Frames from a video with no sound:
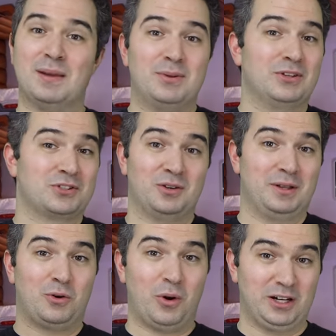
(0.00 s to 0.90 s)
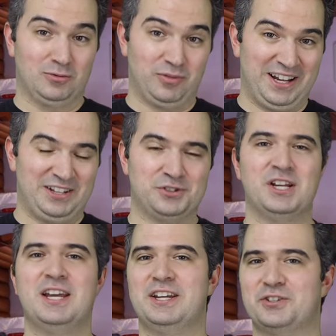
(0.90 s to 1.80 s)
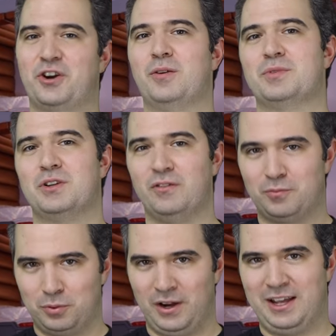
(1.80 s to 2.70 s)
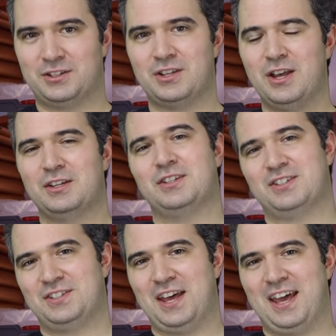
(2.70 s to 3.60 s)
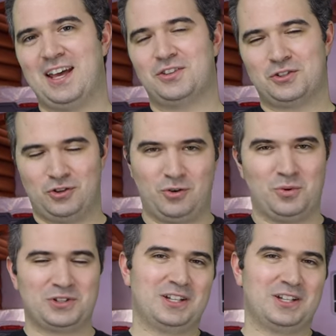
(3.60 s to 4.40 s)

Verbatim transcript: maybe there's going to be quite a range in terms of price to stay at the Star Wars